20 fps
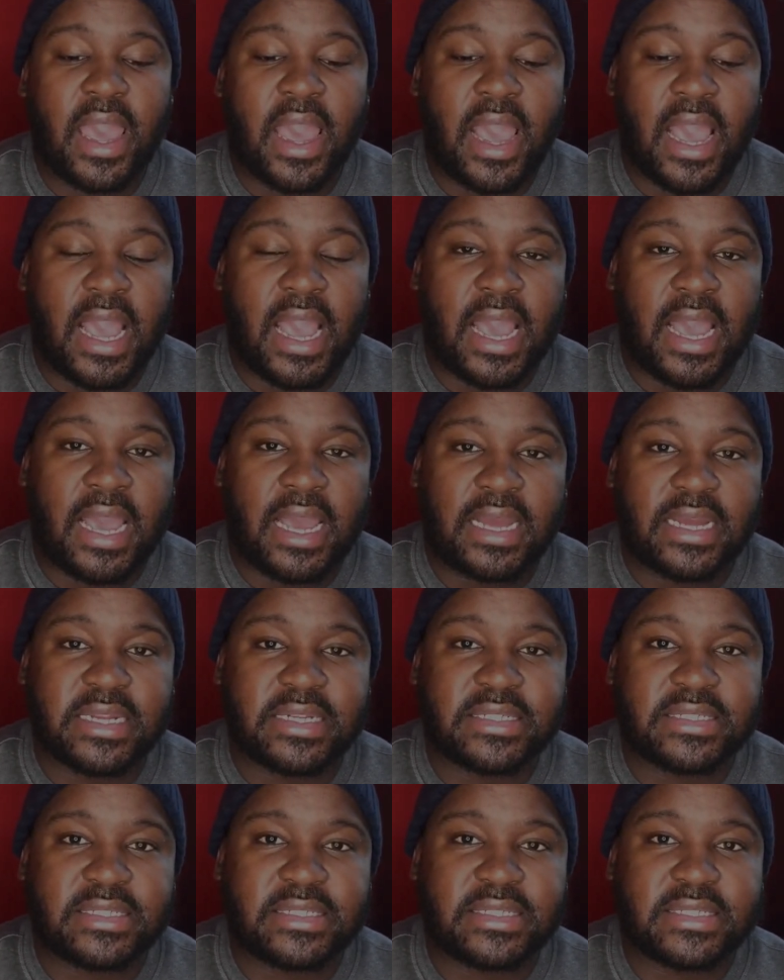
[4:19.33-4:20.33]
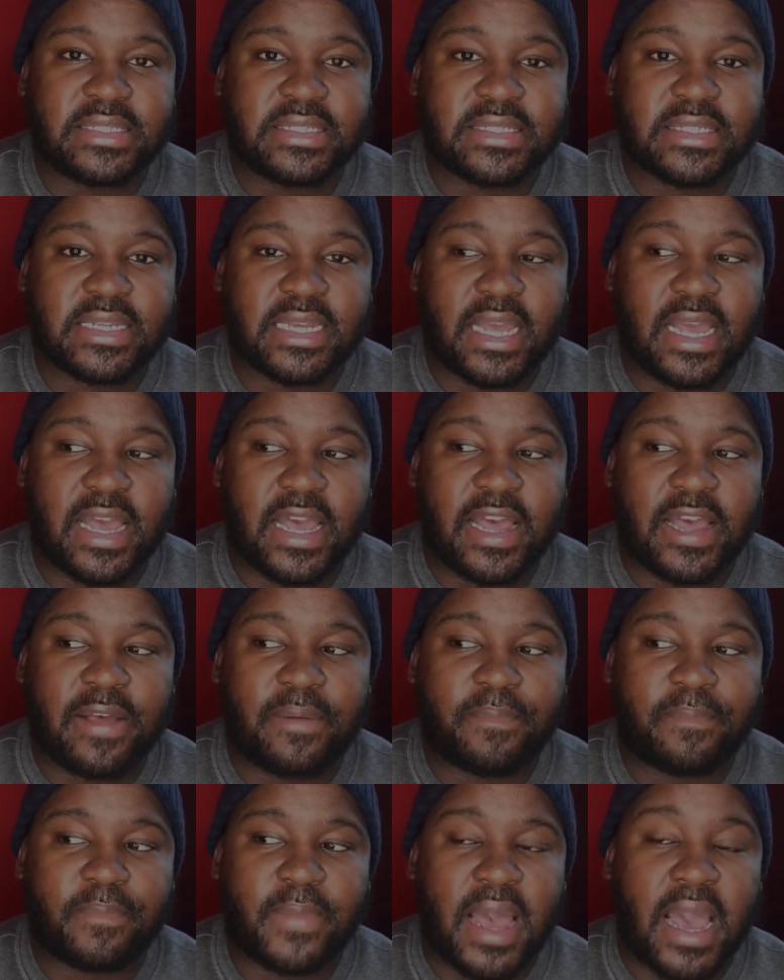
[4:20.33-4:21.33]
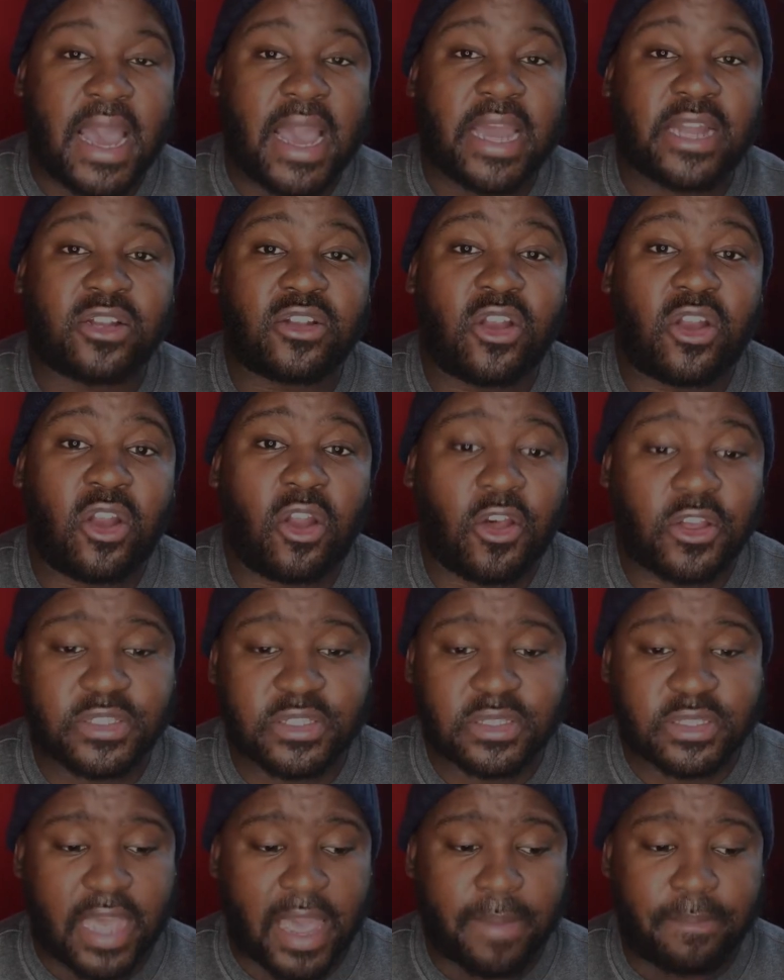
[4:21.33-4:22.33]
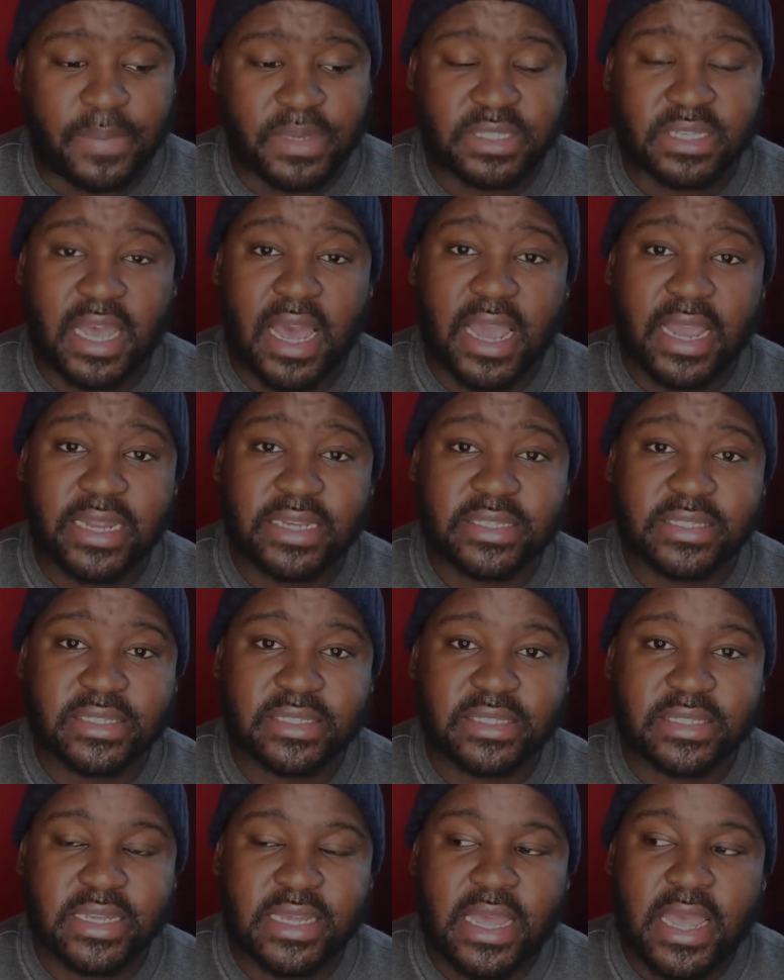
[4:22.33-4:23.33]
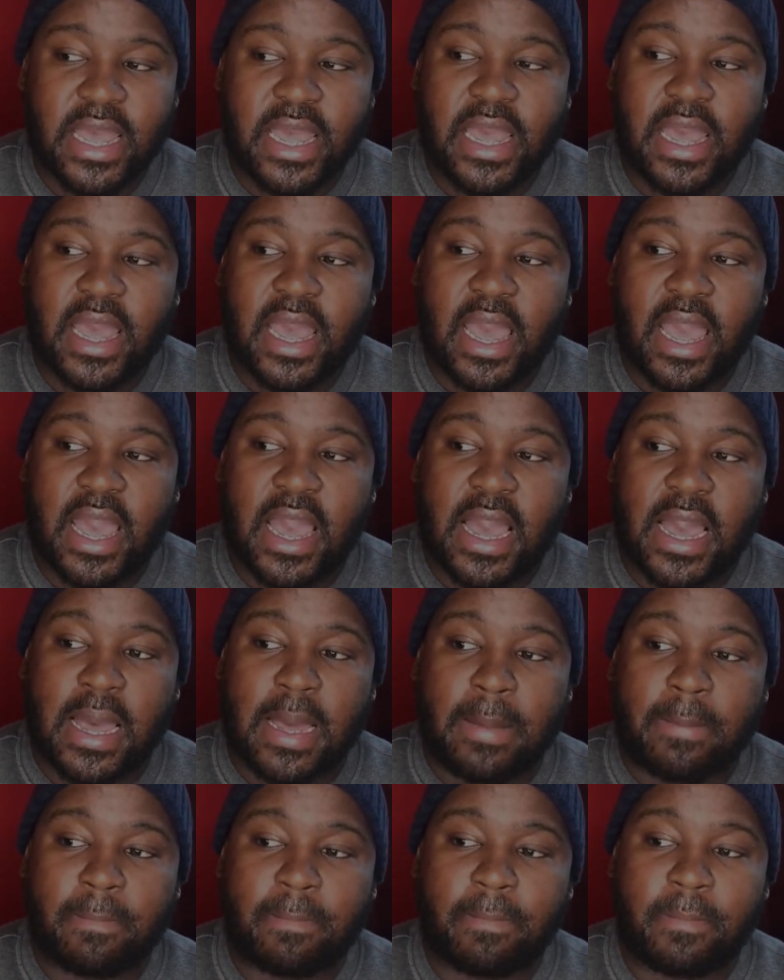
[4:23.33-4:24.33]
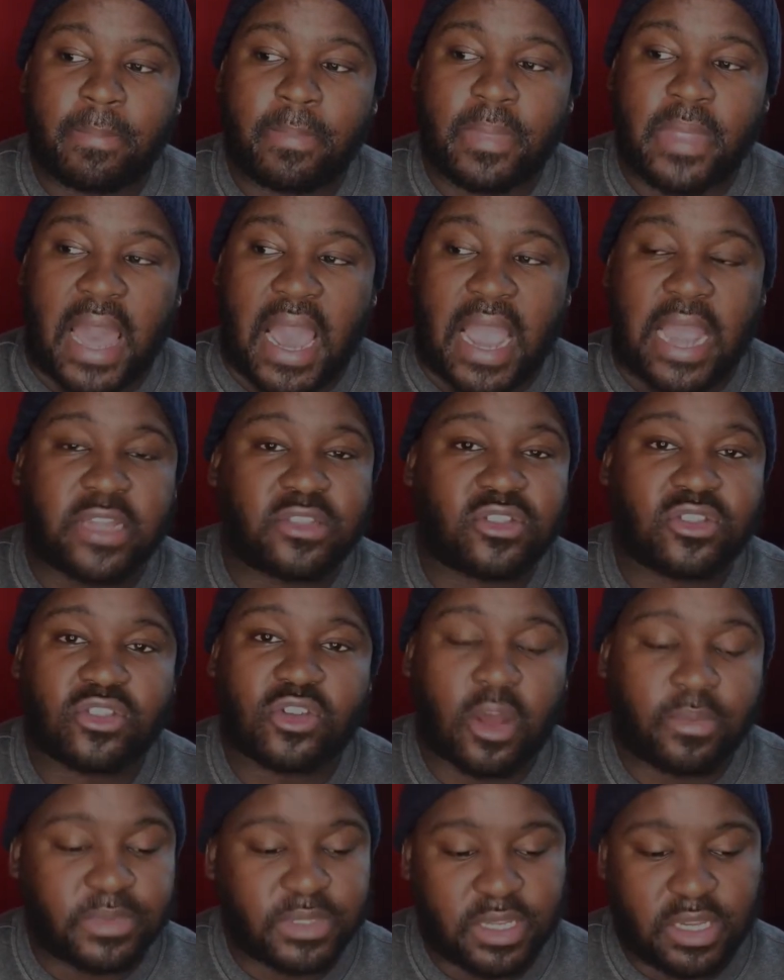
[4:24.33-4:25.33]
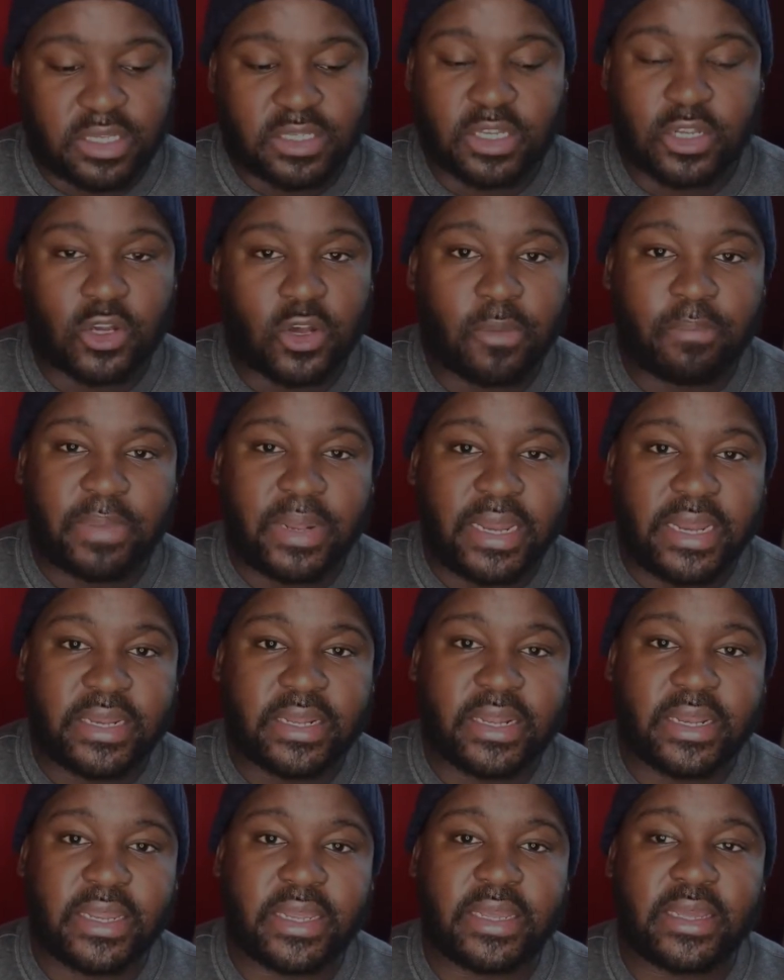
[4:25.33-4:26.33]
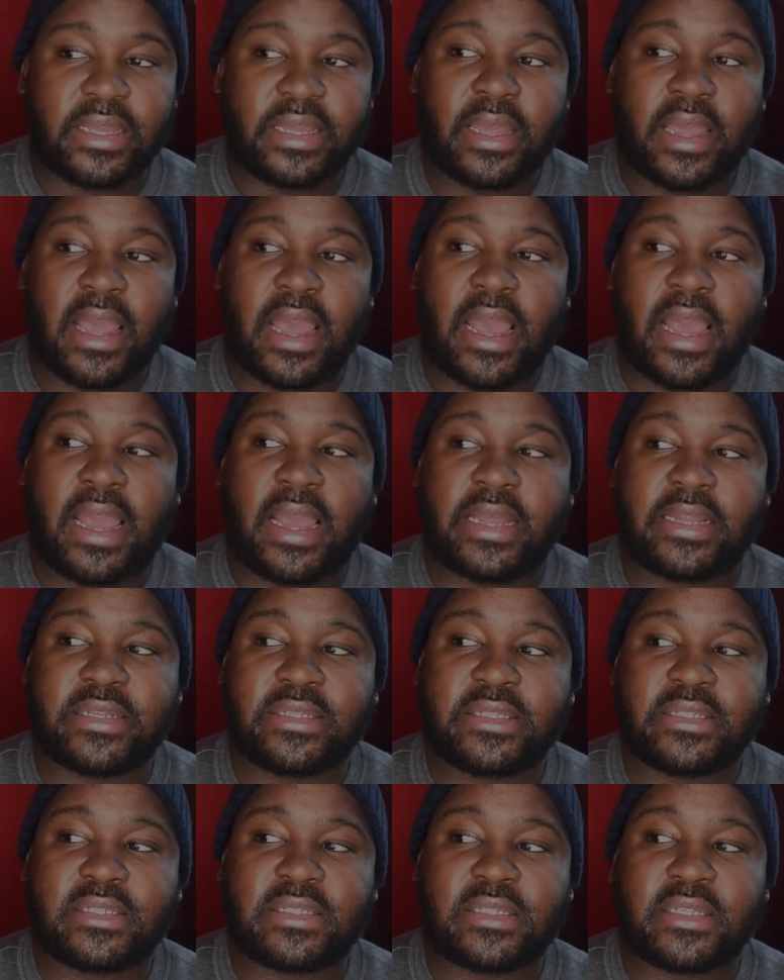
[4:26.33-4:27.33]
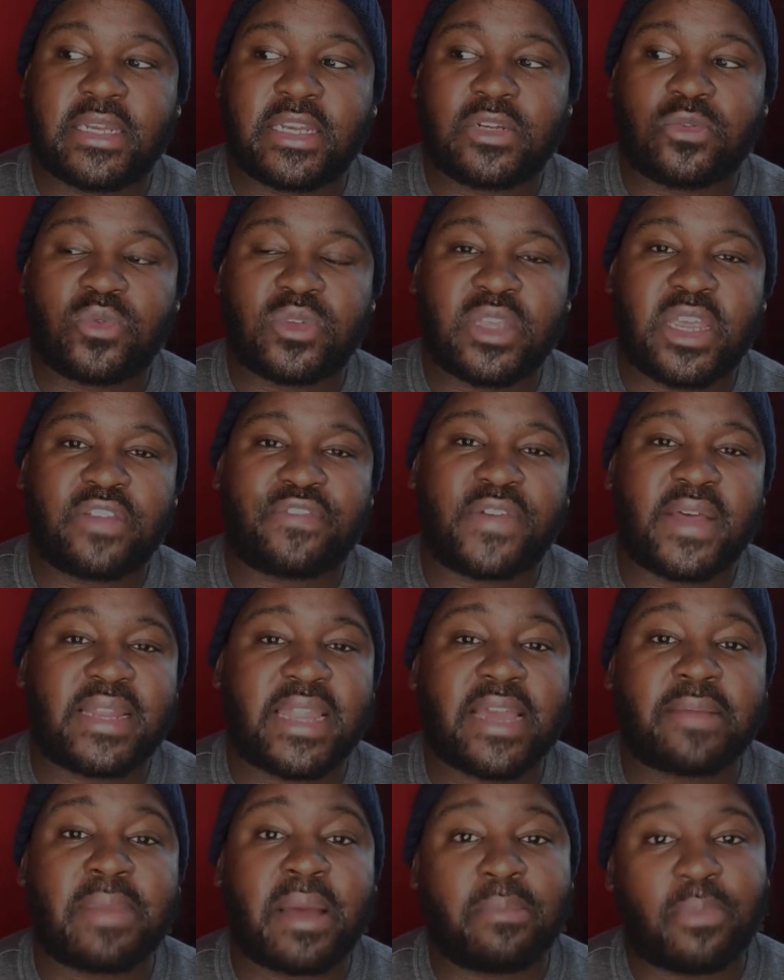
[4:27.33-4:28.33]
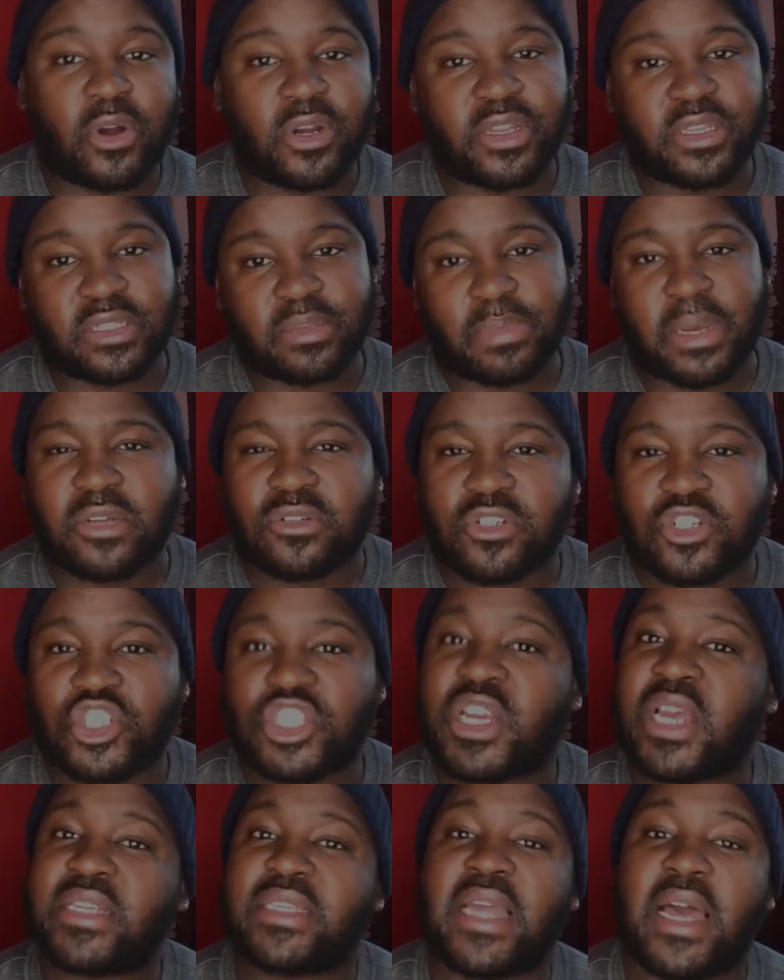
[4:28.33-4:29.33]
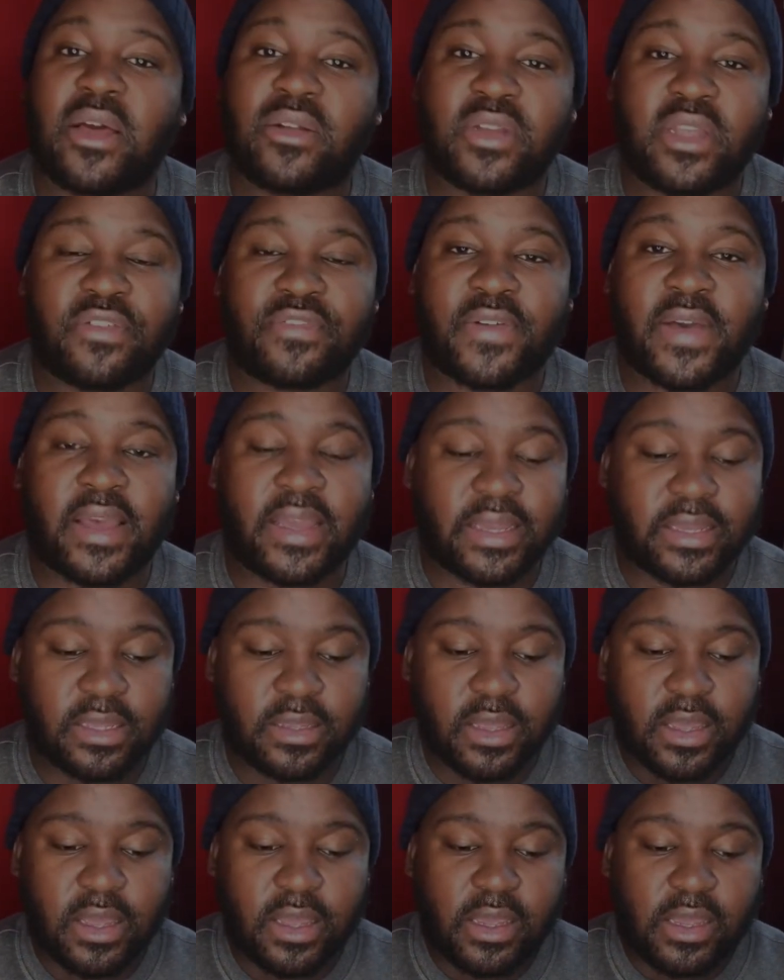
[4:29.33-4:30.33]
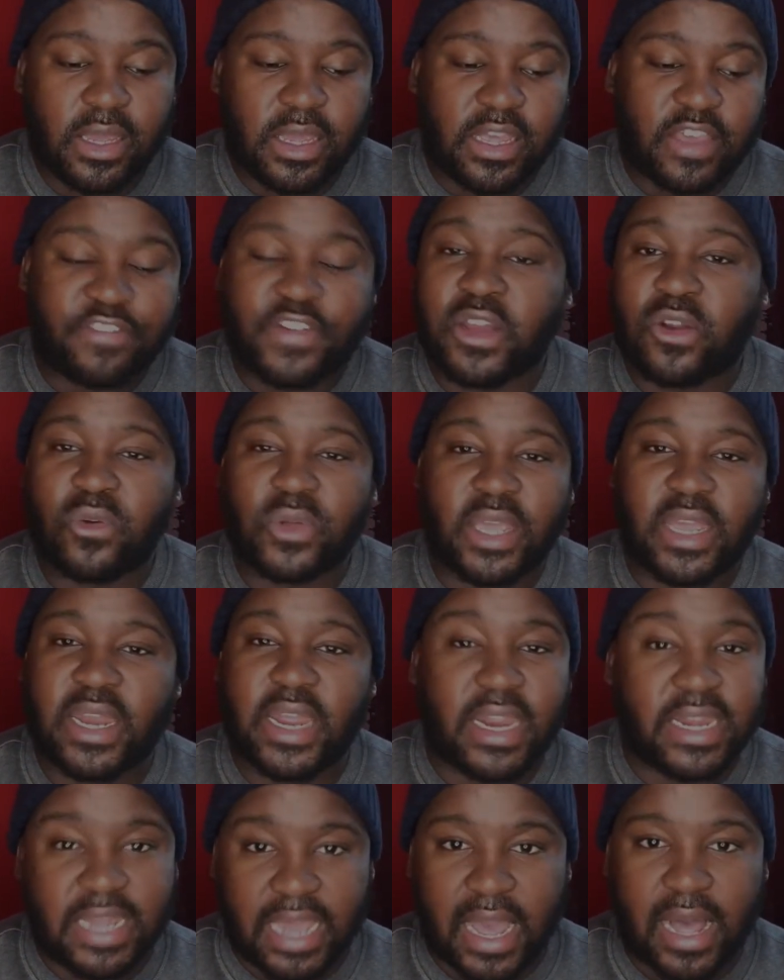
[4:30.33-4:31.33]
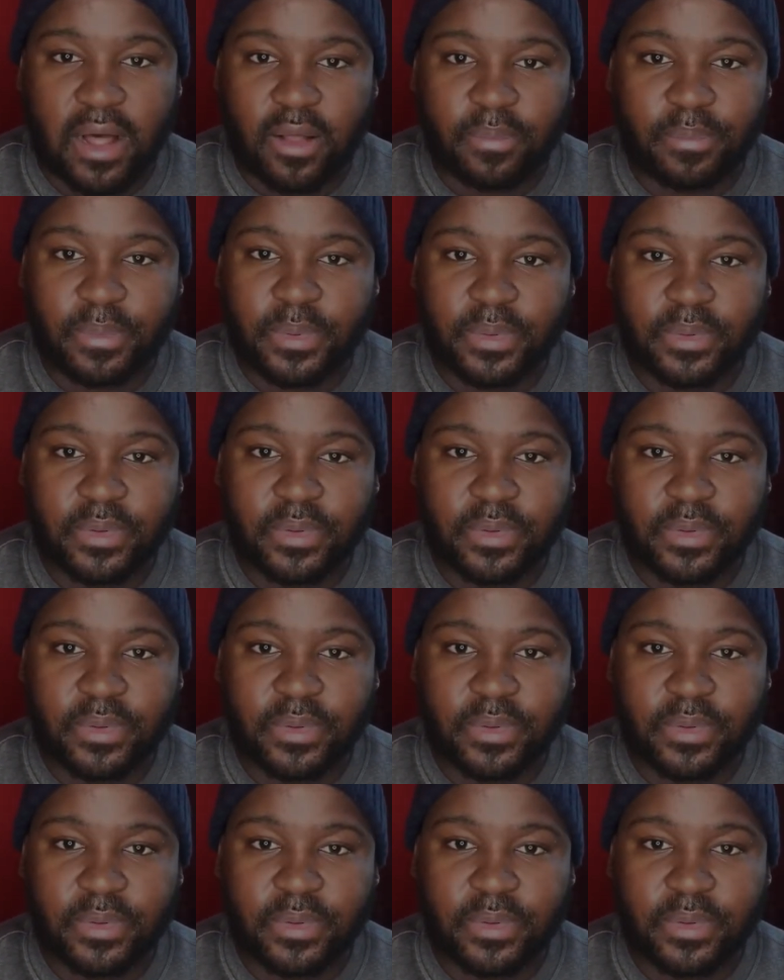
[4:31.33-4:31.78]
and I had lost appetite. I had stopped eating completely, and it felt like my body is about to shut down if I don't get any help.